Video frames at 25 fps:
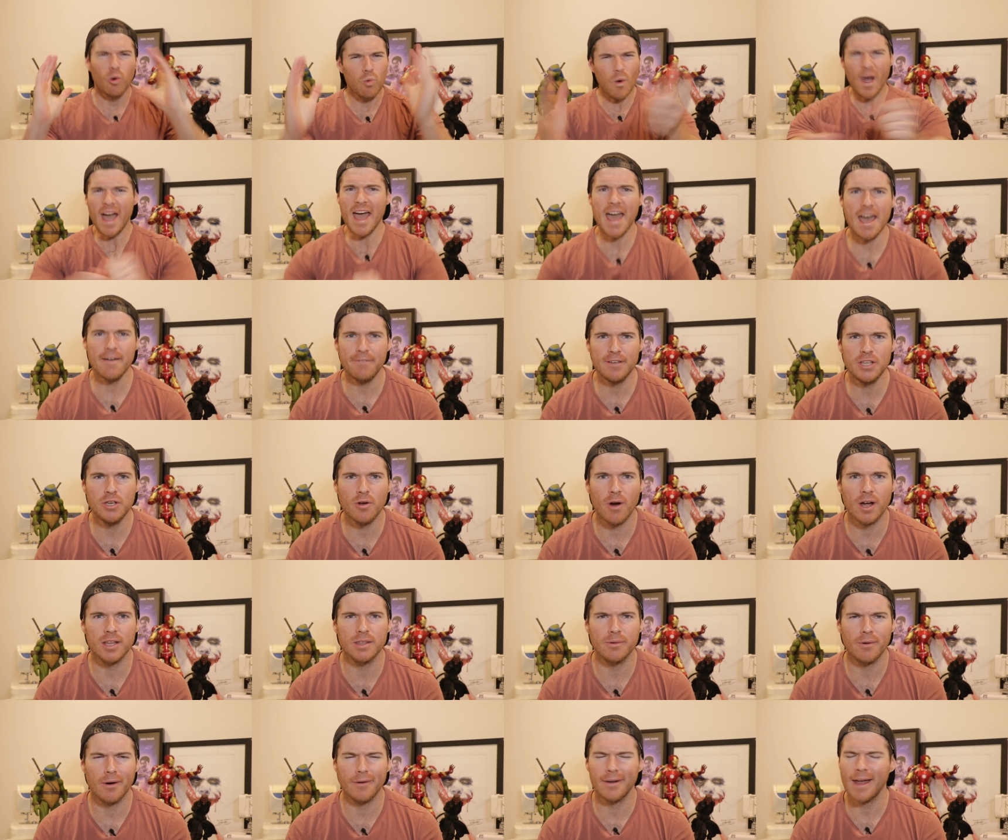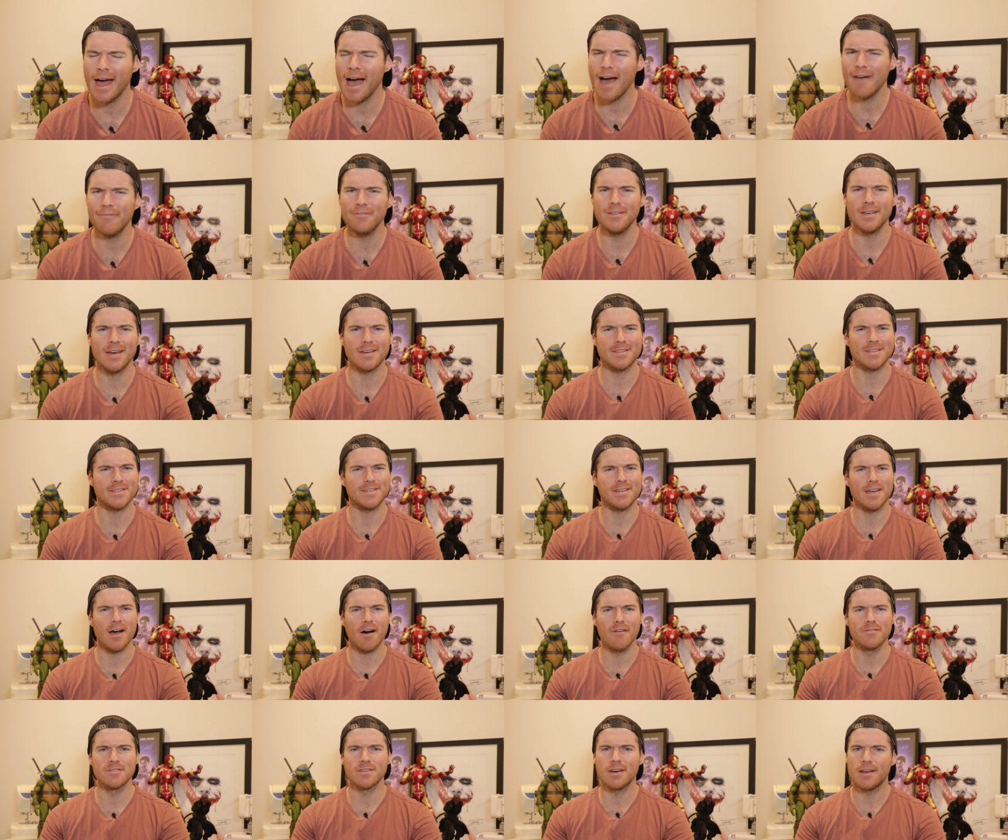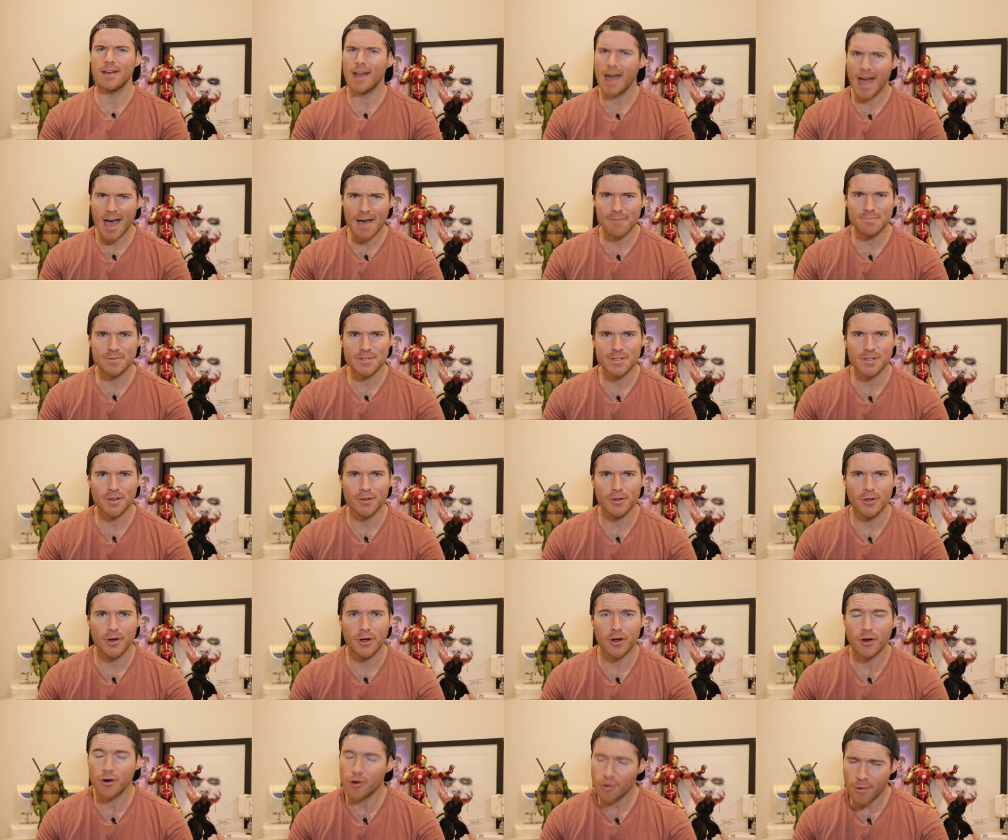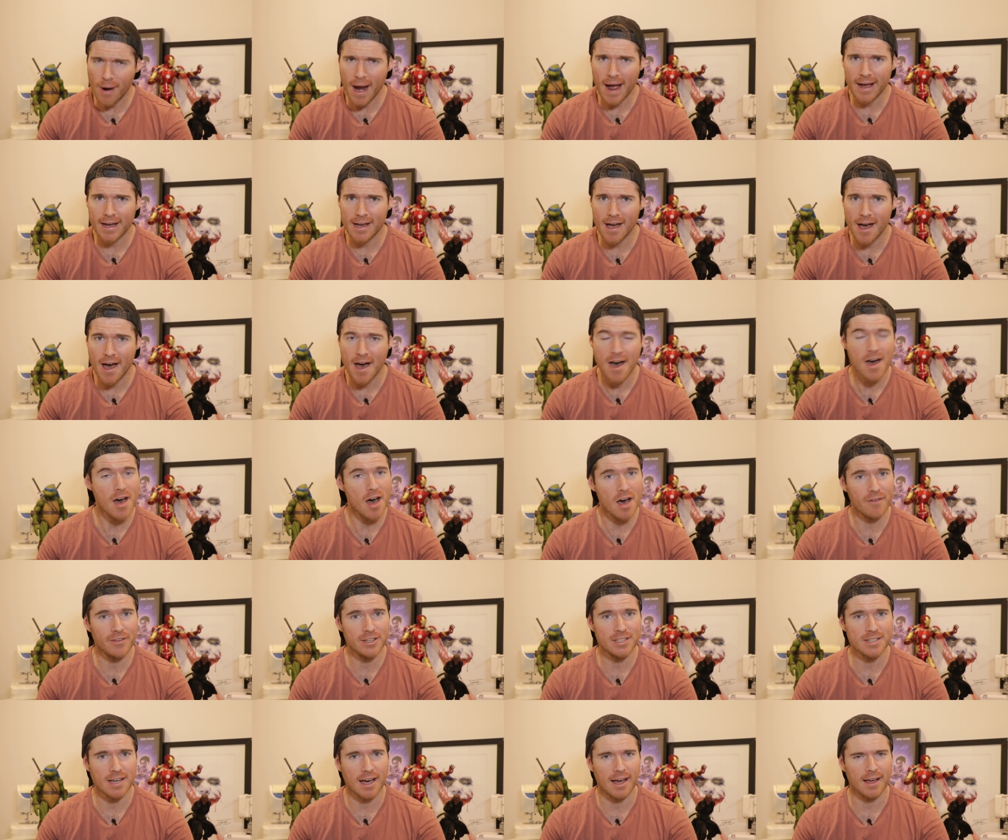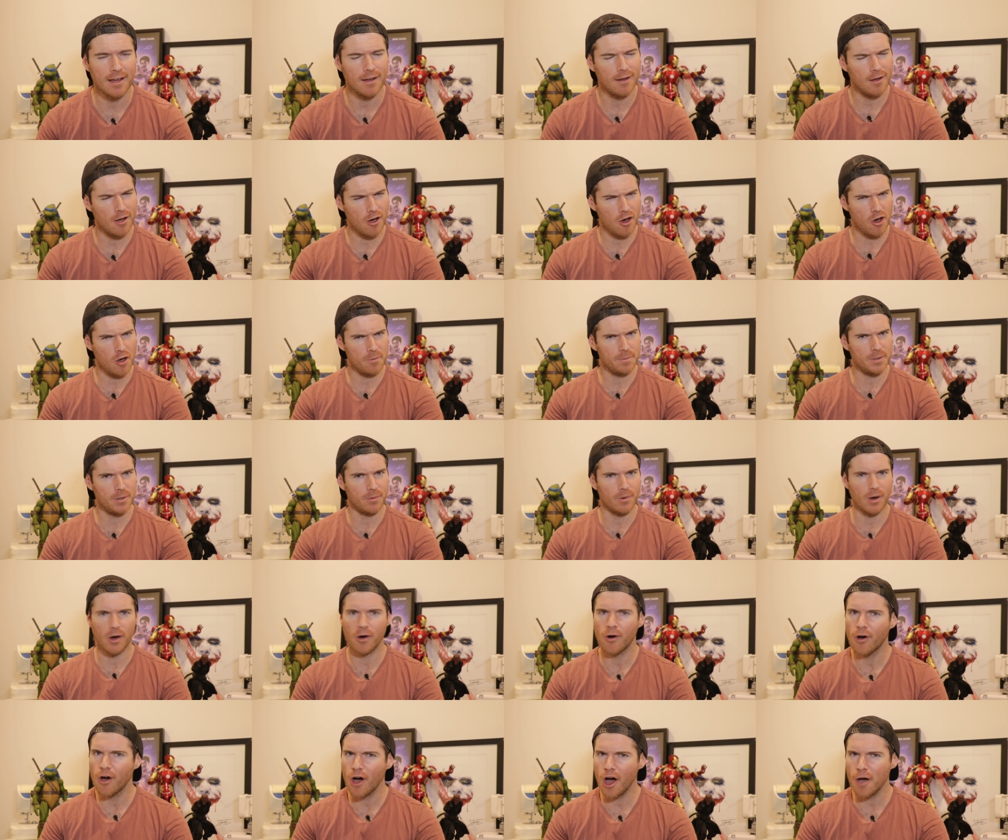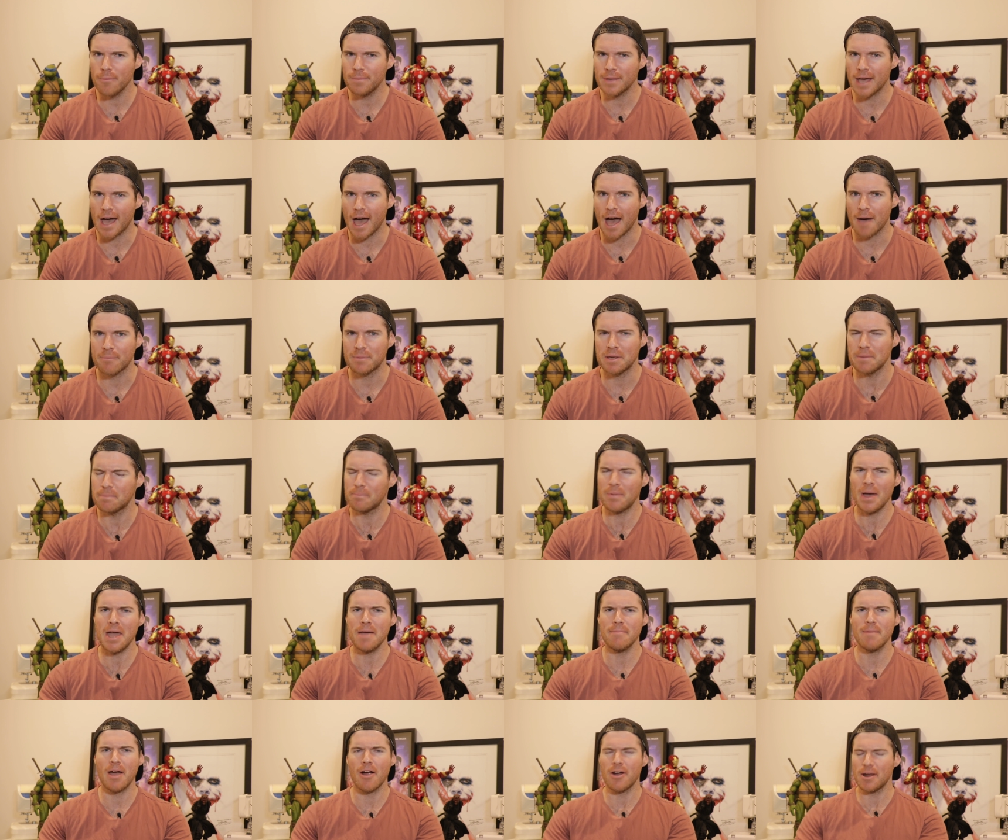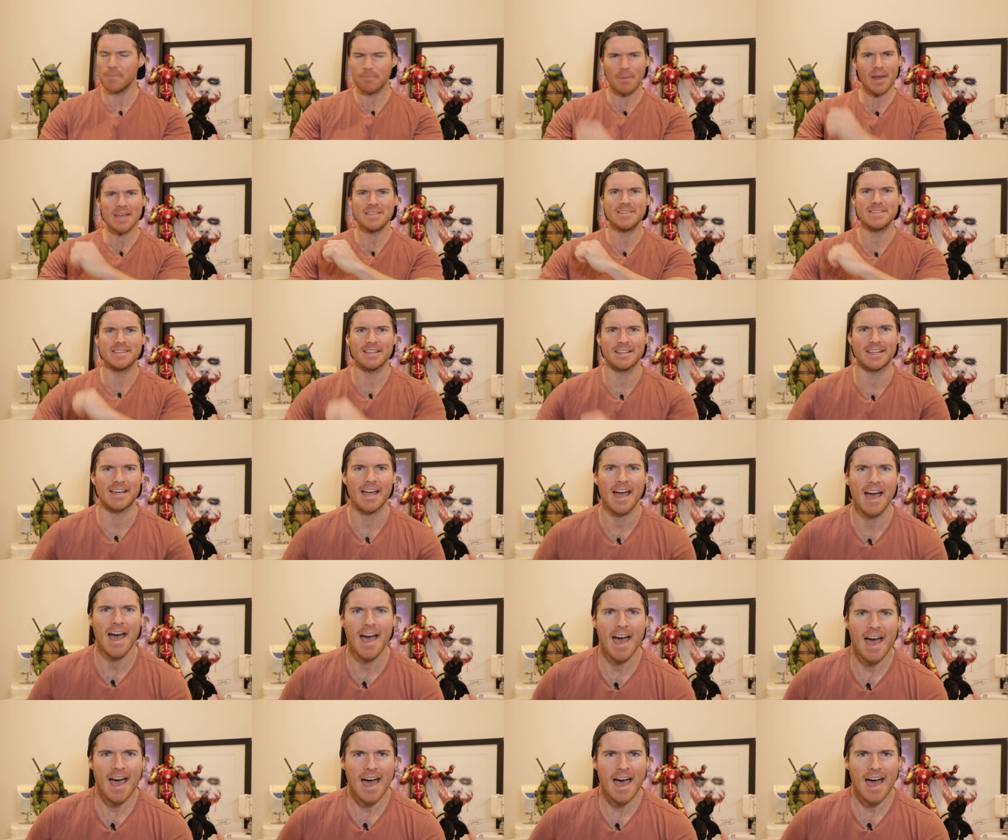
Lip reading: wherever you are in the world, have yourselves an absolute cracker of a day. I hope you're well. Hope you're happy. Be merry, be silly.